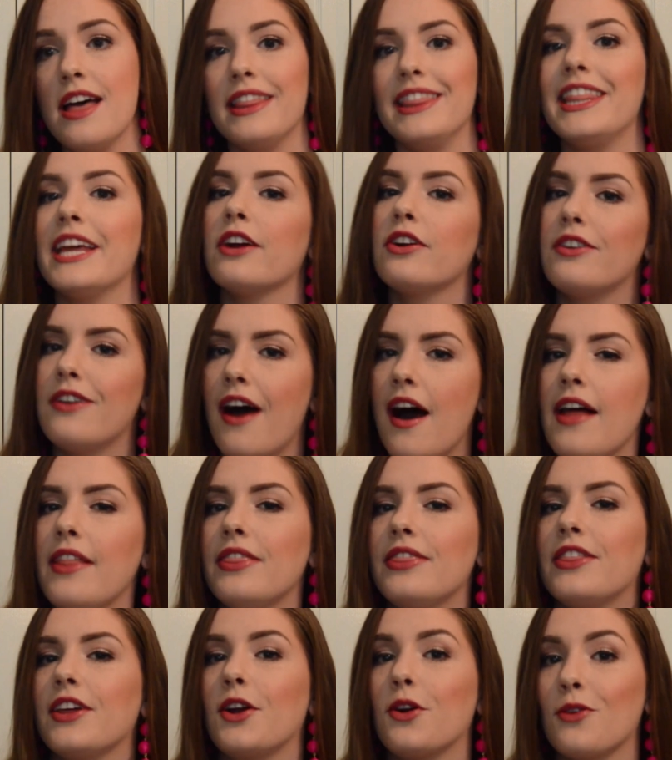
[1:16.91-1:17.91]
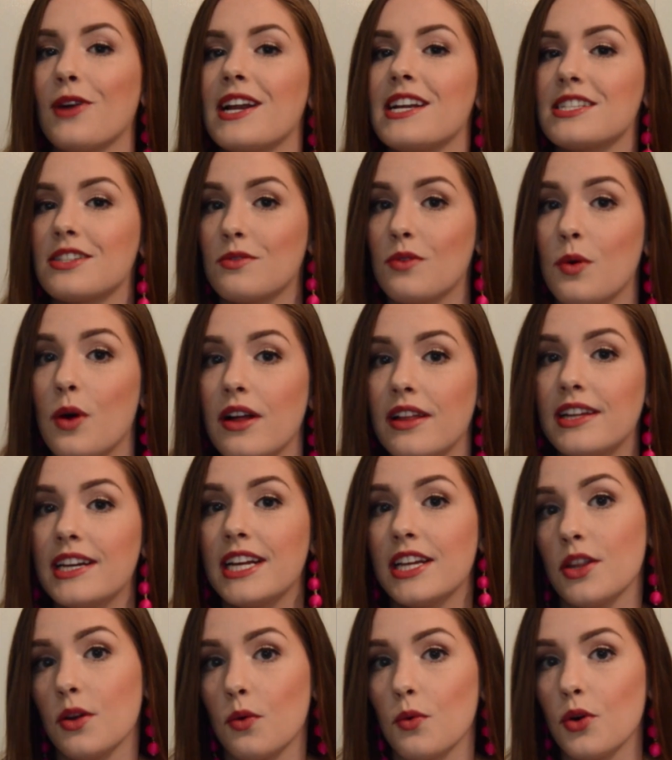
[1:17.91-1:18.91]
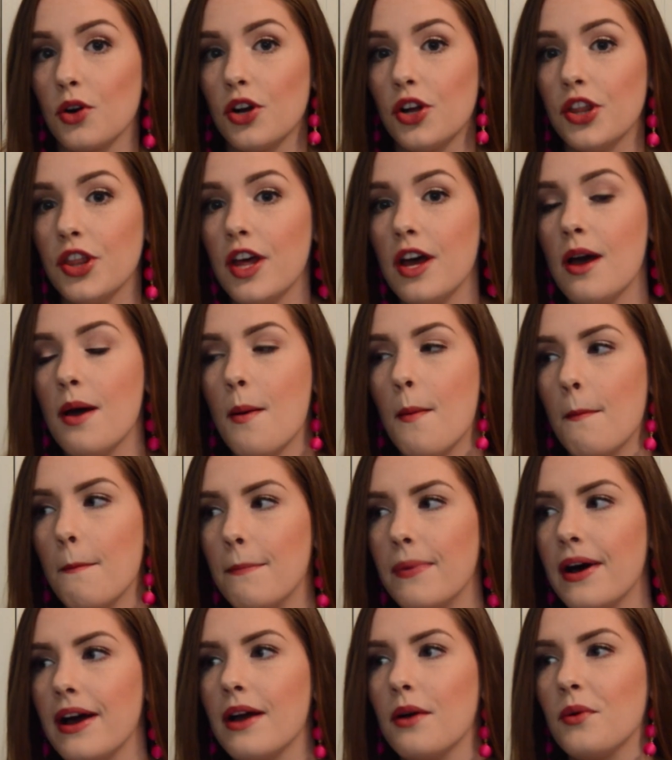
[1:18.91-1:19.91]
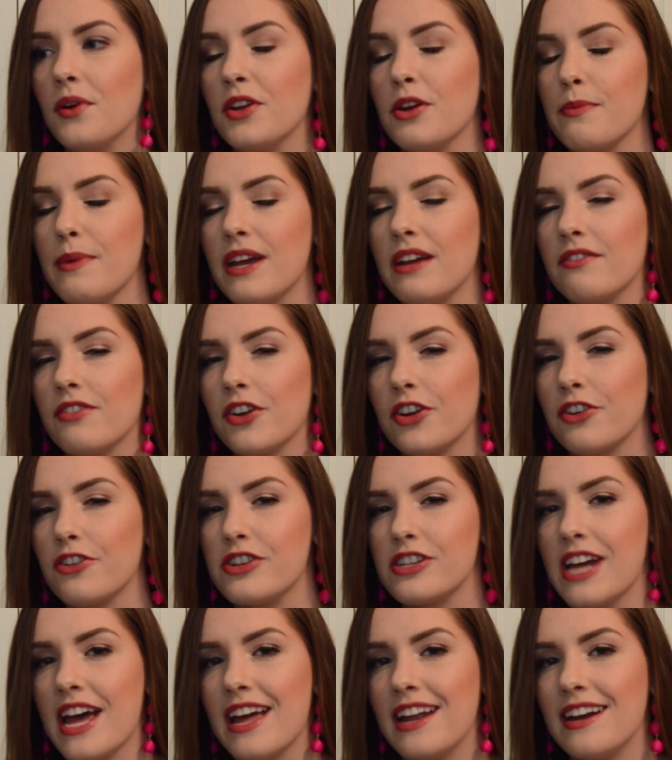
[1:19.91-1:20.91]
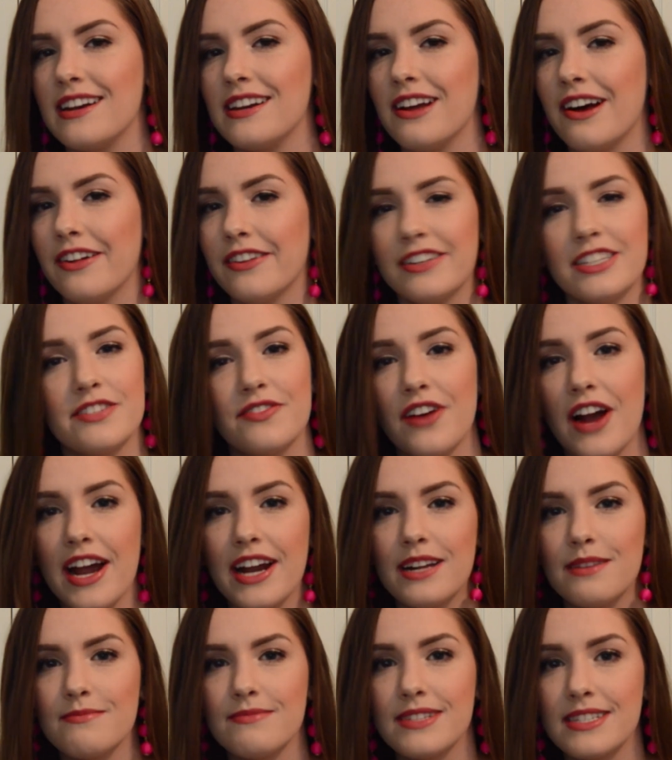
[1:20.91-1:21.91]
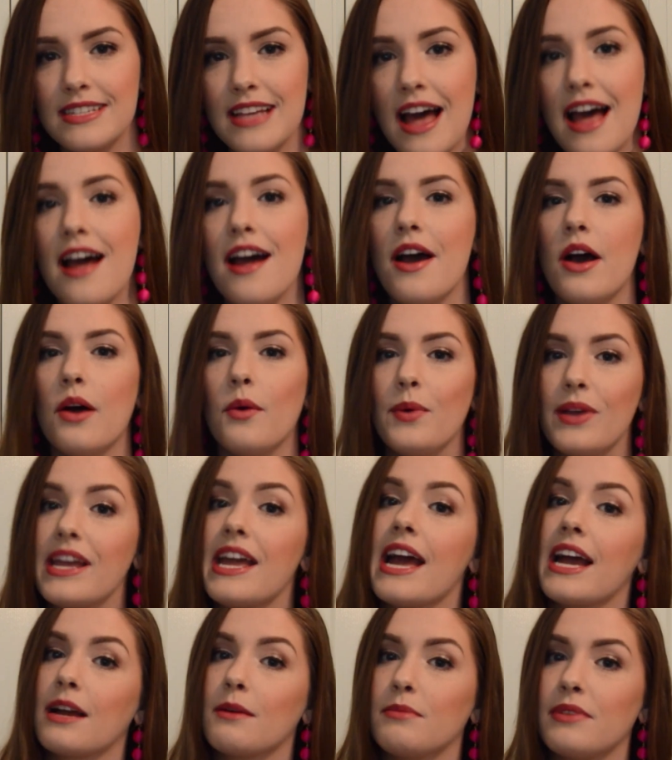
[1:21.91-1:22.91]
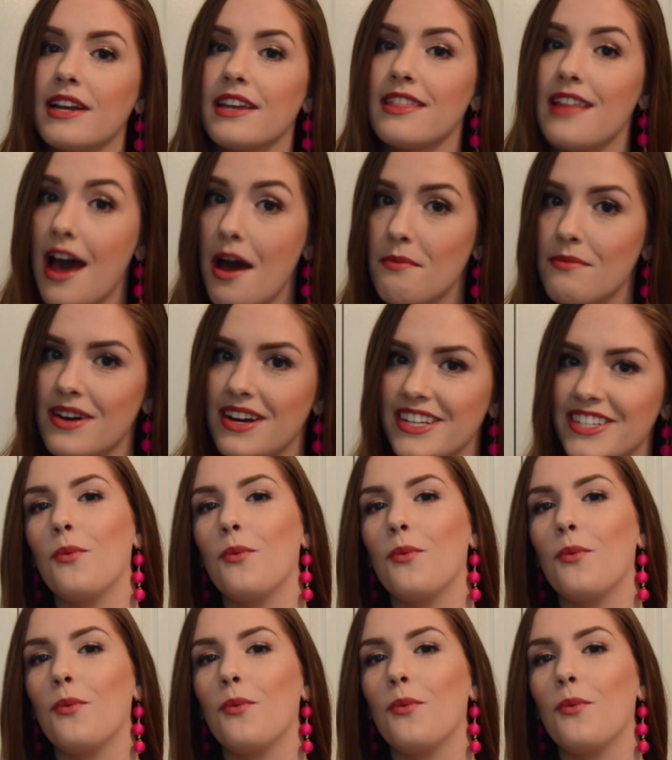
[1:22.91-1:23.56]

They're not the greatest quality in the world, but when you're paying for under $10 for items, we can't complain that much.